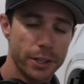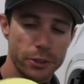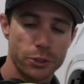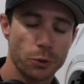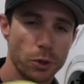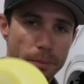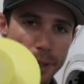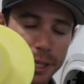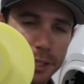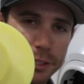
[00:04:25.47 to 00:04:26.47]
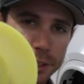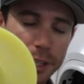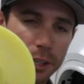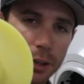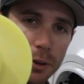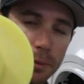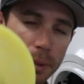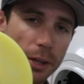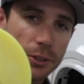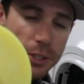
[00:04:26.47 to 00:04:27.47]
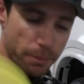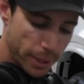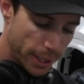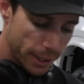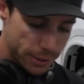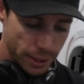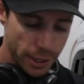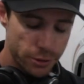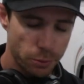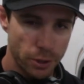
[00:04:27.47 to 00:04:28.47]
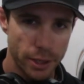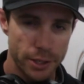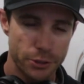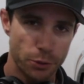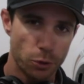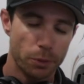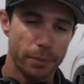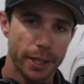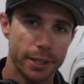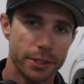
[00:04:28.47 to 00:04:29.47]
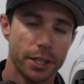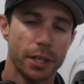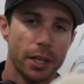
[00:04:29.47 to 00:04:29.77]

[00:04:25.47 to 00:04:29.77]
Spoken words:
I used the Rupes yellow polishing pads as well as the Rupes